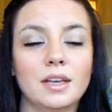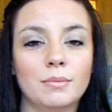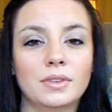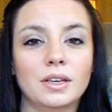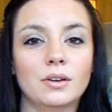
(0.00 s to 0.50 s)

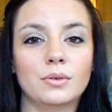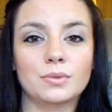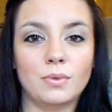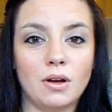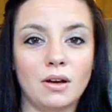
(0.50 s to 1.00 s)
something
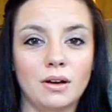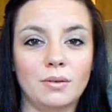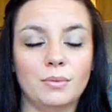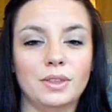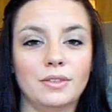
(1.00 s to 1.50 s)
goes
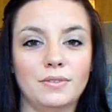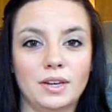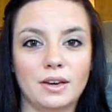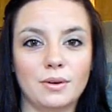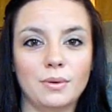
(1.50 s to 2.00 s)
wrong with the
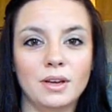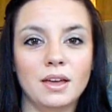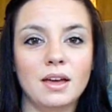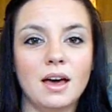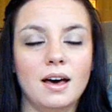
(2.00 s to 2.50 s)
video,
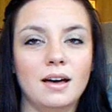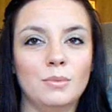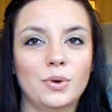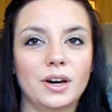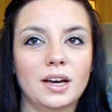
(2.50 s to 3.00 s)

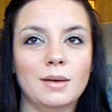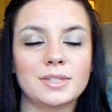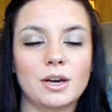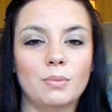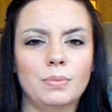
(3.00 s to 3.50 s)
um, where it
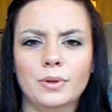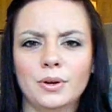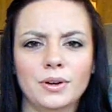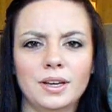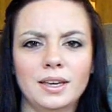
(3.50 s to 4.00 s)
comes out
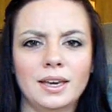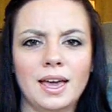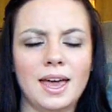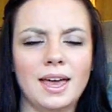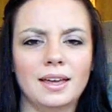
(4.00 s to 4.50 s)

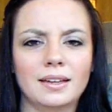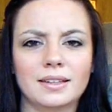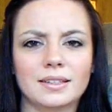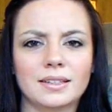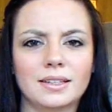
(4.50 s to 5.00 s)
blurry,
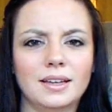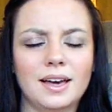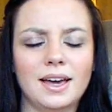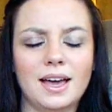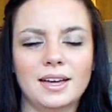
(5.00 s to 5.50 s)
and
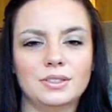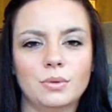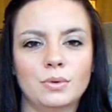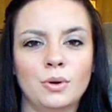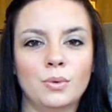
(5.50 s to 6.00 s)
I, I
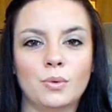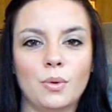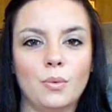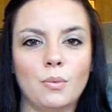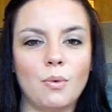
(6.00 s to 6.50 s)
don't
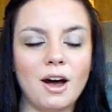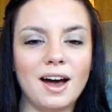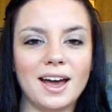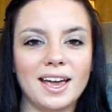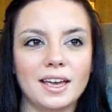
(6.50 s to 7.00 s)
know
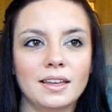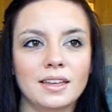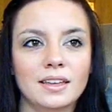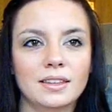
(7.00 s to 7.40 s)
why.